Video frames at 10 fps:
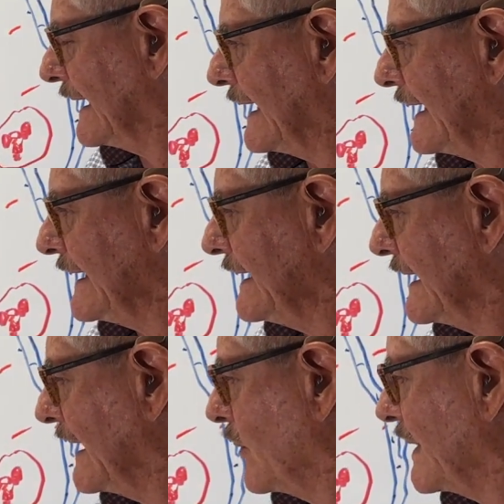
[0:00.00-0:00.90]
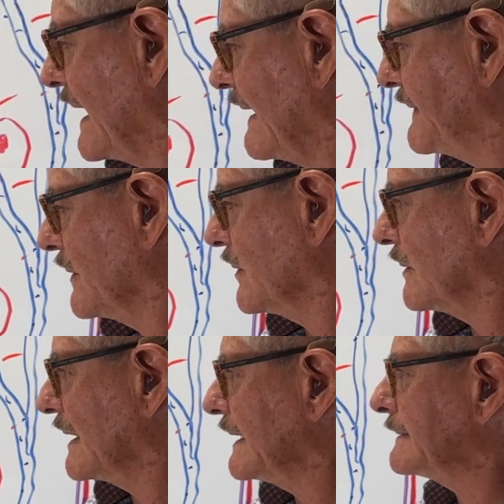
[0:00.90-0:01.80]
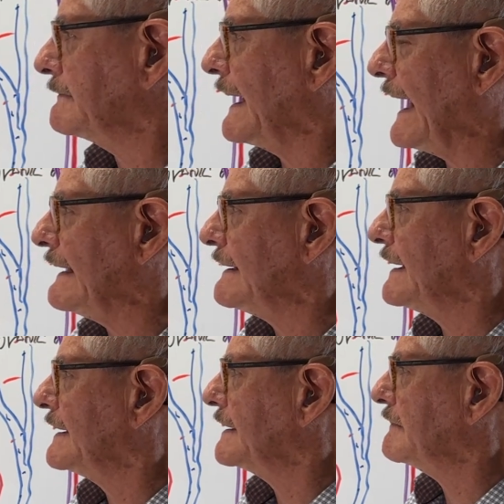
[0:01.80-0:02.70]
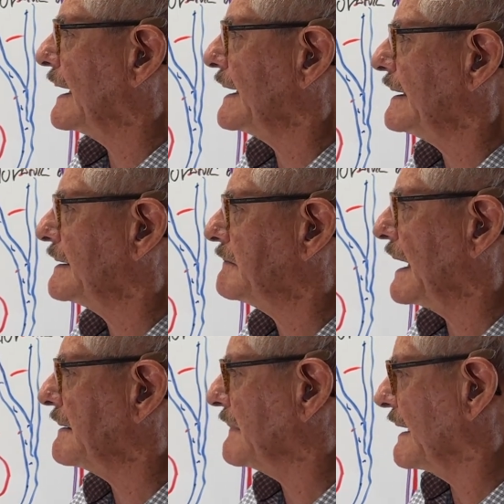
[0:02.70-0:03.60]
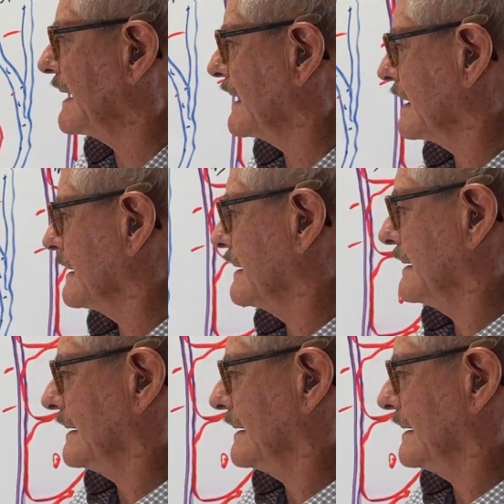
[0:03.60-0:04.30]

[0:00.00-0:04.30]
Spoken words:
I would have to end my little